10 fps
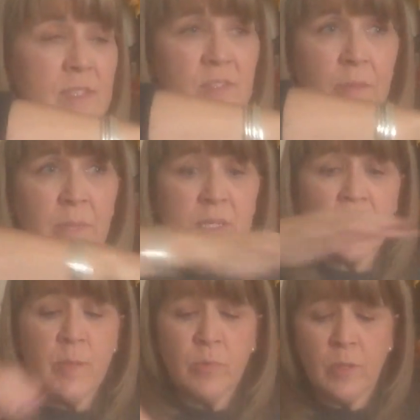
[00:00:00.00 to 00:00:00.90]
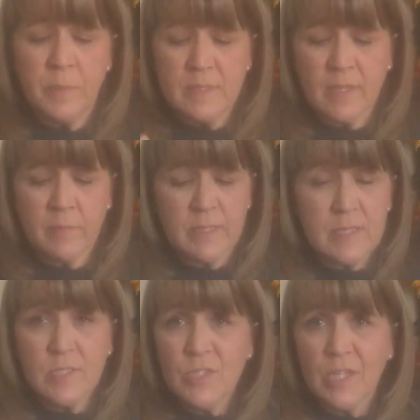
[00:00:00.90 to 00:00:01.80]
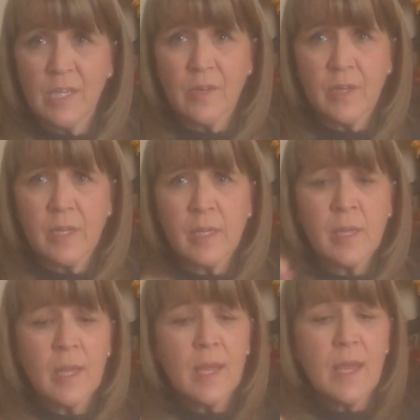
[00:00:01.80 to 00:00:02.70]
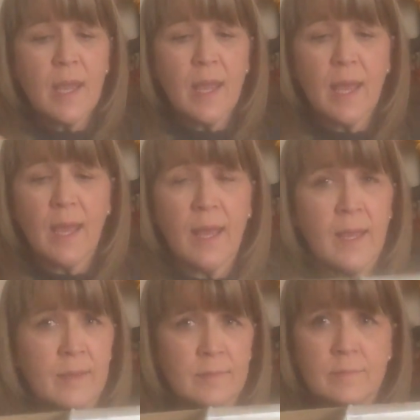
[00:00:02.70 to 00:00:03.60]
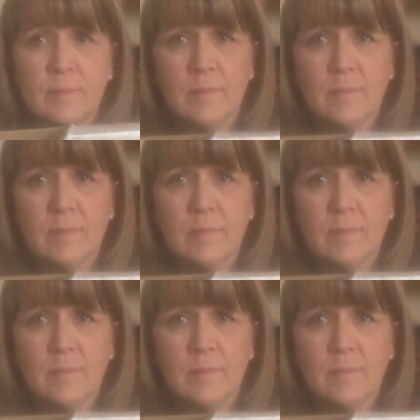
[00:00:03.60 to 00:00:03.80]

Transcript: sits on my table beside my stitching area, and